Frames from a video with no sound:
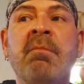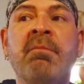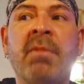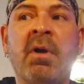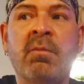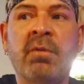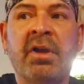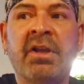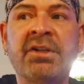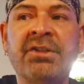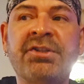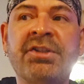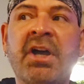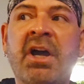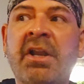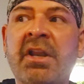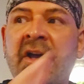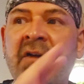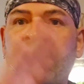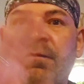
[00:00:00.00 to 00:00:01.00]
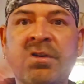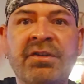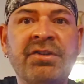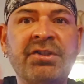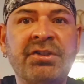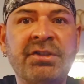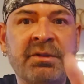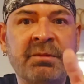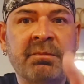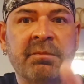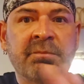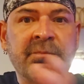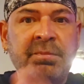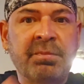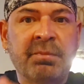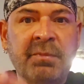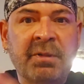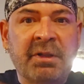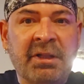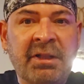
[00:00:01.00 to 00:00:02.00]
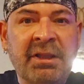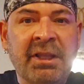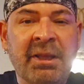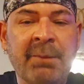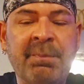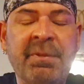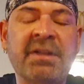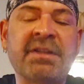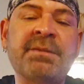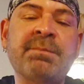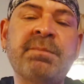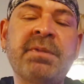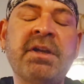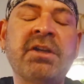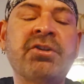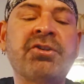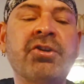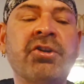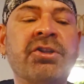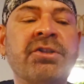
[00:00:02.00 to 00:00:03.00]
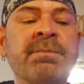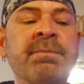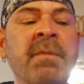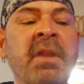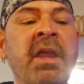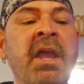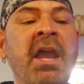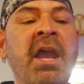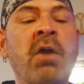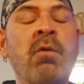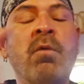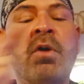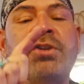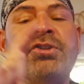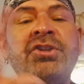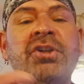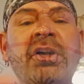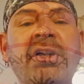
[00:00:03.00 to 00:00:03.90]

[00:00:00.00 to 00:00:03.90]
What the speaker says: But we're going to start off with just clippets, pictures, and what